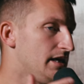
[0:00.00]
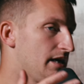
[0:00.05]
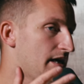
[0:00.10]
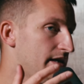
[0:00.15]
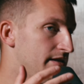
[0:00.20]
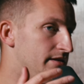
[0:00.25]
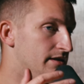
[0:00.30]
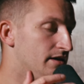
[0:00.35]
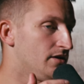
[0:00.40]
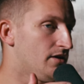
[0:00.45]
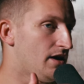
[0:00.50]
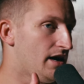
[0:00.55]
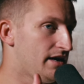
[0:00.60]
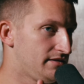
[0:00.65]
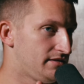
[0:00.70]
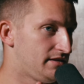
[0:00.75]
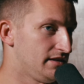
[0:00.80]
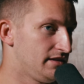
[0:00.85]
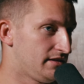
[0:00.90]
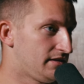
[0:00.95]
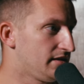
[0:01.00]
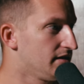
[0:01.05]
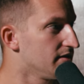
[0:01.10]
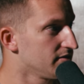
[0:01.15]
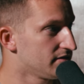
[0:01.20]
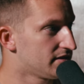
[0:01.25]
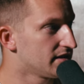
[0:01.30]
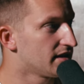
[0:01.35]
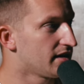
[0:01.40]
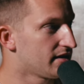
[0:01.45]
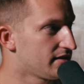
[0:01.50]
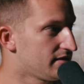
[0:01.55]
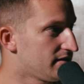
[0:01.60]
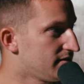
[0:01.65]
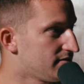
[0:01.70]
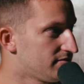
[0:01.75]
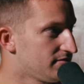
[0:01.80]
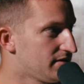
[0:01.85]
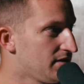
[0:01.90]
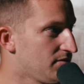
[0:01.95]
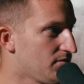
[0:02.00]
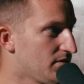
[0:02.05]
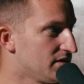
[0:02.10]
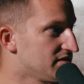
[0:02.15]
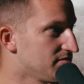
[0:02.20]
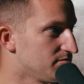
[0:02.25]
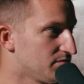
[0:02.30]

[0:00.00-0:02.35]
I know. I did it the other day, and it wasn't